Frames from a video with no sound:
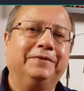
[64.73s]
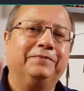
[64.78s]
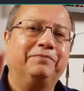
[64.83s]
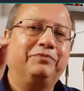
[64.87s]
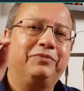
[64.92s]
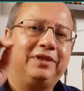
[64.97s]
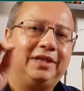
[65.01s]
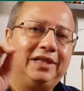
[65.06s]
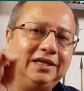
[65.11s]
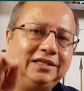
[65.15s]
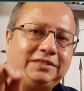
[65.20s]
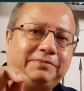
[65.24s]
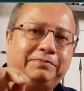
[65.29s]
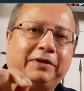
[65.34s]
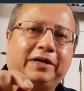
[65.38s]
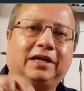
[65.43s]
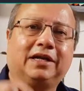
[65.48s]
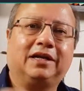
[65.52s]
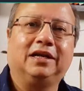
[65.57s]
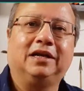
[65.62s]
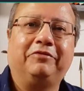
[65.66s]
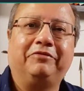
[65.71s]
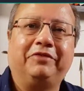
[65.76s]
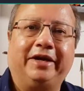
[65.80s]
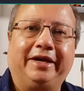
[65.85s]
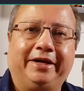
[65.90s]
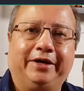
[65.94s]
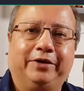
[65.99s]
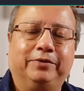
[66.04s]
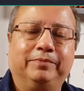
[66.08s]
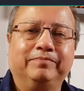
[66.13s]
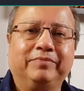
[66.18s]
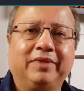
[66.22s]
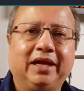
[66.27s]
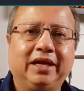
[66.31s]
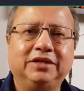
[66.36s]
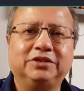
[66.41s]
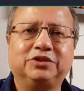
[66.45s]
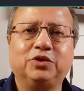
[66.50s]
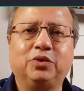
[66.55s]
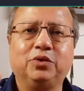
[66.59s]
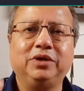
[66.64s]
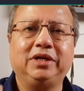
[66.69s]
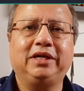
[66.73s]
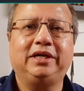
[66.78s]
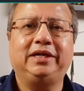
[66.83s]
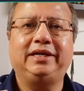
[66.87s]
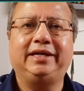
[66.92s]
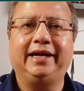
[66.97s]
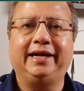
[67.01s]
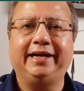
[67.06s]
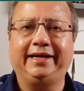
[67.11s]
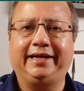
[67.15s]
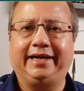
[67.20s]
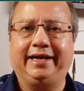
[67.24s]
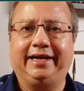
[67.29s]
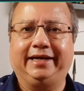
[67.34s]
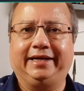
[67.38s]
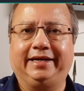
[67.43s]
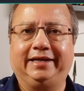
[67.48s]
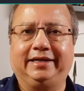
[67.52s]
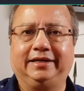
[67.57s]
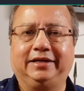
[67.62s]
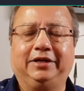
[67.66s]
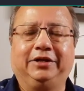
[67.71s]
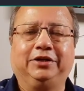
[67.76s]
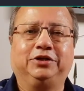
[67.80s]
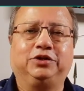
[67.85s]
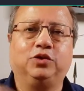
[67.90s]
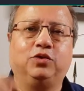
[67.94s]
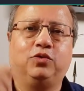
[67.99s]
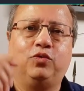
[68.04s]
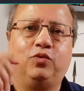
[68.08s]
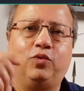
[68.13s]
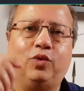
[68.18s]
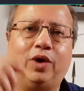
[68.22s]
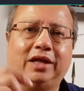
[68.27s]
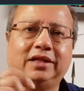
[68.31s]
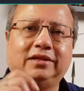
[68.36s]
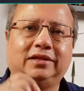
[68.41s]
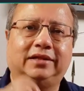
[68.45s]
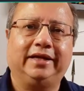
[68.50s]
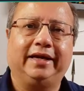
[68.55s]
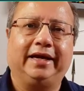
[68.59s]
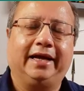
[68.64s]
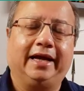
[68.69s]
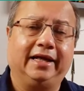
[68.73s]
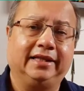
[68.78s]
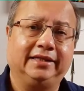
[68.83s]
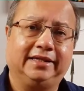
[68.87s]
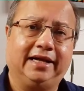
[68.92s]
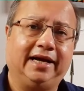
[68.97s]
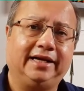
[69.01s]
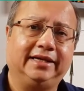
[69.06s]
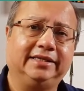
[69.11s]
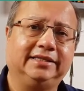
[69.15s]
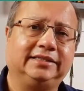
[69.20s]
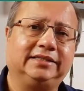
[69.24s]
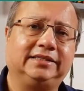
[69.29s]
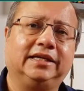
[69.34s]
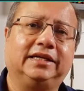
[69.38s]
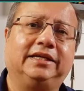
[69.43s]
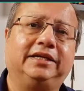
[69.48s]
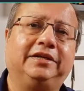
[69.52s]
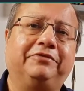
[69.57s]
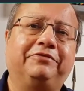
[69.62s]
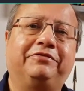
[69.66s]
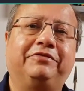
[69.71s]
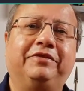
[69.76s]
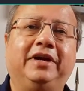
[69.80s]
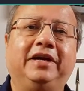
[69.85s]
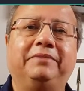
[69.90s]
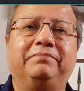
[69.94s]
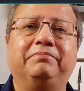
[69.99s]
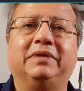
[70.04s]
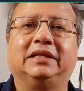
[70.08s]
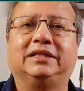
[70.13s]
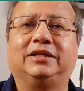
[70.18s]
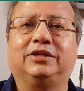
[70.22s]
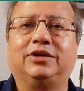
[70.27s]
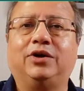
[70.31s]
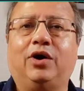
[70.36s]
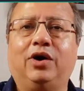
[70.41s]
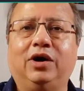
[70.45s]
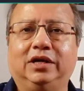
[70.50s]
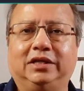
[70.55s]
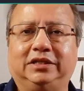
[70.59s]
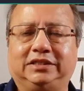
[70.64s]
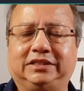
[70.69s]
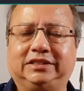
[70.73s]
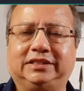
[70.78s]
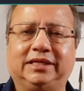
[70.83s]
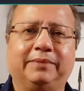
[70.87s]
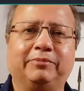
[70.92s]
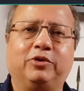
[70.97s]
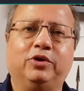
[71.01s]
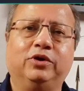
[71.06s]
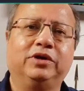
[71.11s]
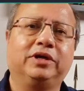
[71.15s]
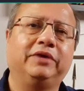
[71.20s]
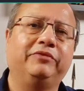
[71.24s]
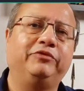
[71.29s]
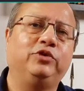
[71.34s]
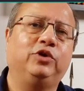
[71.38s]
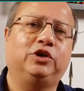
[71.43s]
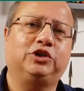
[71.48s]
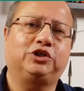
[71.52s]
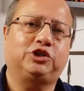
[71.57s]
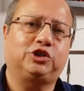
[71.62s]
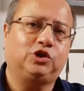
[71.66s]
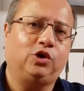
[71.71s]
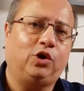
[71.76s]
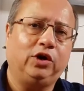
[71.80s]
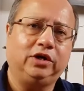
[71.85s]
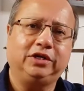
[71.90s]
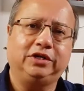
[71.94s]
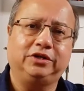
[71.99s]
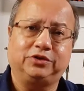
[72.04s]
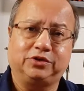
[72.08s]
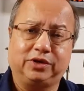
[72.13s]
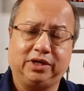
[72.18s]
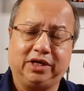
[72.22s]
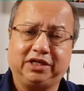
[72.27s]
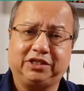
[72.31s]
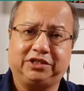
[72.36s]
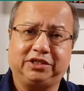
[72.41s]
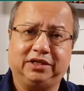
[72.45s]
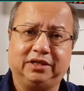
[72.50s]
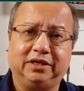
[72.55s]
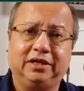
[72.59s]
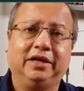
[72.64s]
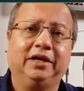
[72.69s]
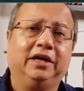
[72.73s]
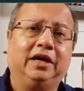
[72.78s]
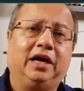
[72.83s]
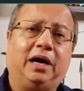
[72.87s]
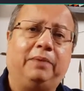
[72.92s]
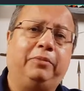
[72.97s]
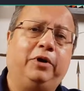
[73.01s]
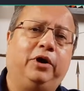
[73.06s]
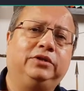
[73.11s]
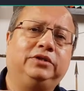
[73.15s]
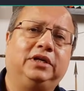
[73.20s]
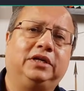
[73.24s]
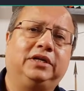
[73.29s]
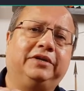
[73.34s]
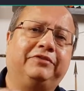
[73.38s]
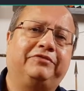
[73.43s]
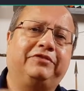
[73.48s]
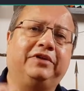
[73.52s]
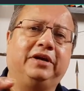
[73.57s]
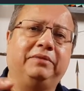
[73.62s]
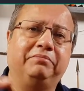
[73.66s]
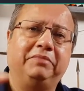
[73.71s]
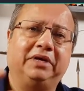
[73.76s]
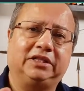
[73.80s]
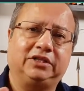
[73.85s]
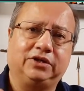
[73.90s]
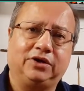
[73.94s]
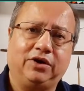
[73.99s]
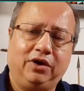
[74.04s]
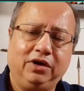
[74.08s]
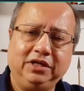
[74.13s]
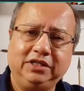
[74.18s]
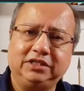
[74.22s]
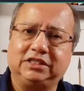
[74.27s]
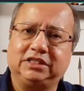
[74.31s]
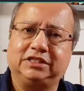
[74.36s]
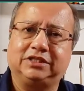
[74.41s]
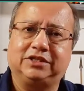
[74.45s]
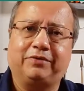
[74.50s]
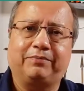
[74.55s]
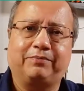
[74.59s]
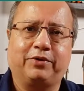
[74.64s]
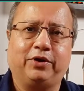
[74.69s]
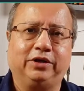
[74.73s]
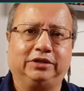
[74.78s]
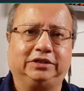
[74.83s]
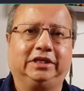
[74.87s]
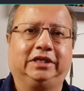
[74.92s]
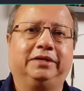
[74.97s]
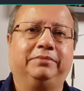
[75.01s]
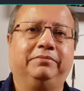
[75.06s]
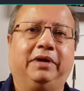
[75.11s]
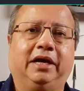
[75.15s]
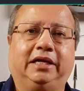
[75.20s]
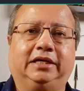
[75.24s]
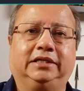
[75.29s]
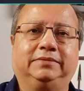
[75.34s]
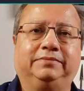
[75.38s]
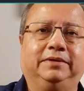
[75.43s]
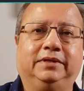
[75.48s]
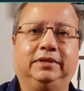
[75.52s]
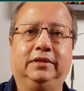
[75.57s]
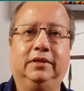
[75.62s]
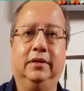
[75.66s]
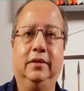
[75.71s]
this particular video is only dedicated to one thing, and that is the different methodologies. I'm going to give you a short introduction about the different methodologies of project management.